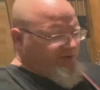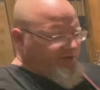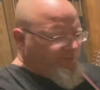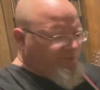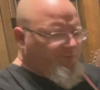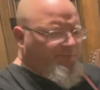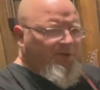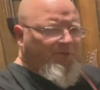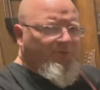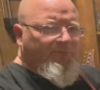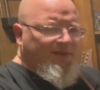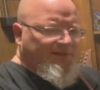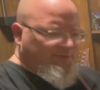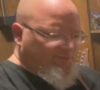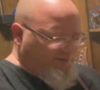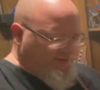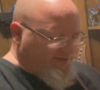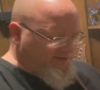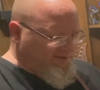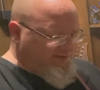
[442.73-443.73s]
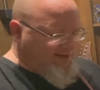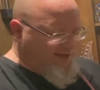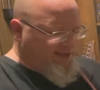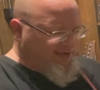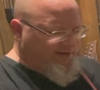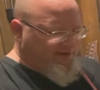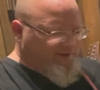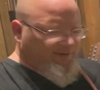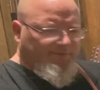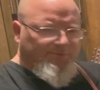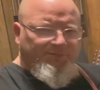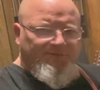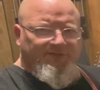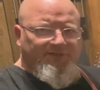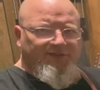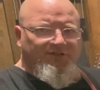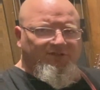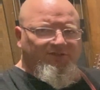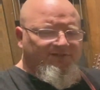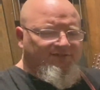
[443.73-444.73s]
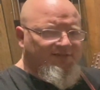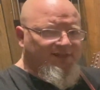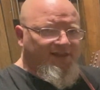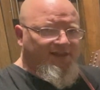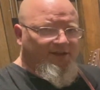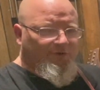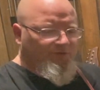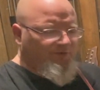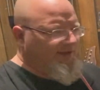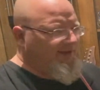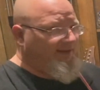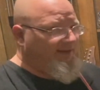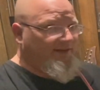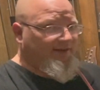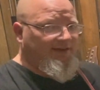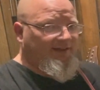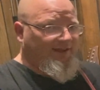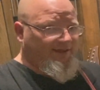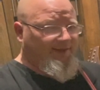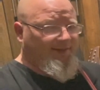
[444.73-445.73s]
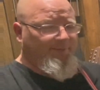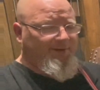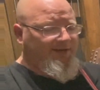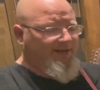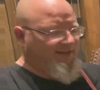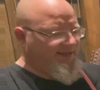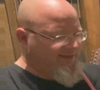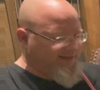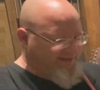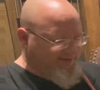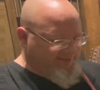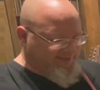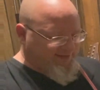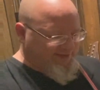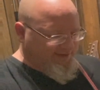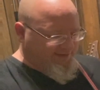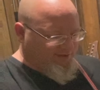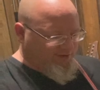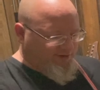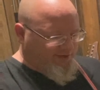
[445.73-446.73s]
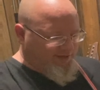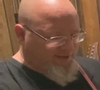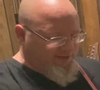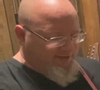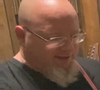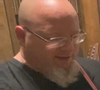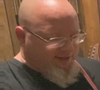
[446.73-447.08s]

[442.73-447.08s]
you don't want people messing with his neck position sound, and I mean, I get that, all right.